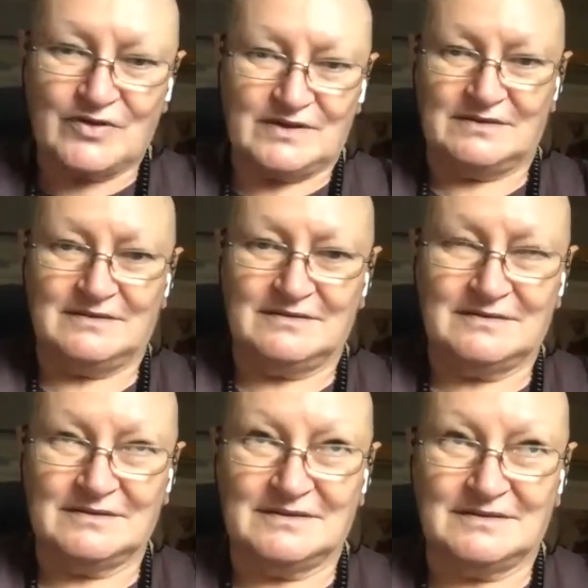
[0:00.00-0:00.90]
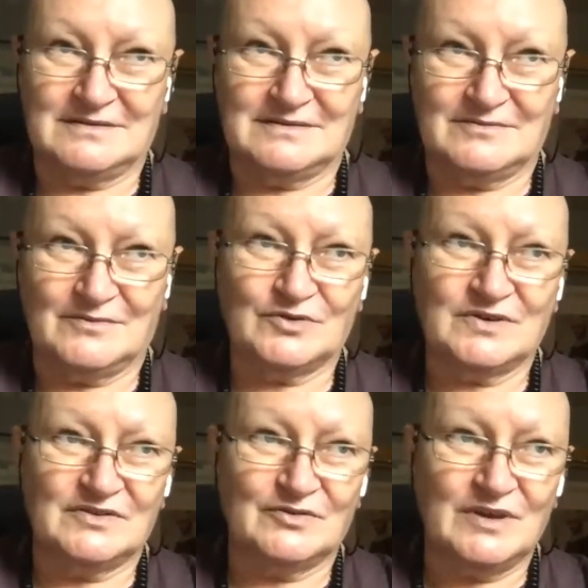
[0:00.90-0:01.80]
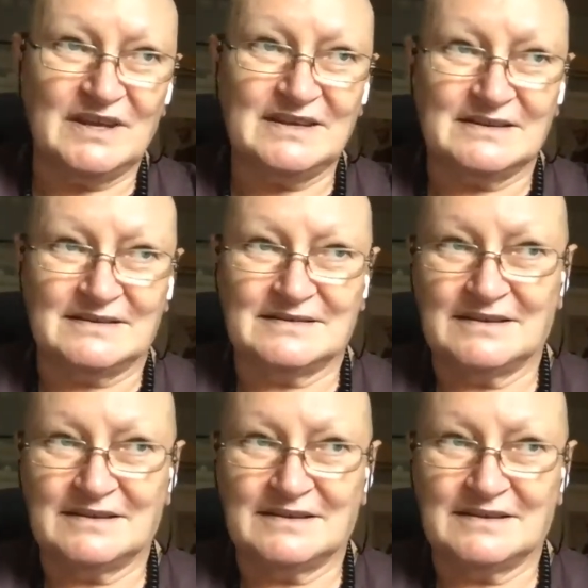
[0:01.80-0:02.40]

and wanted to eat it.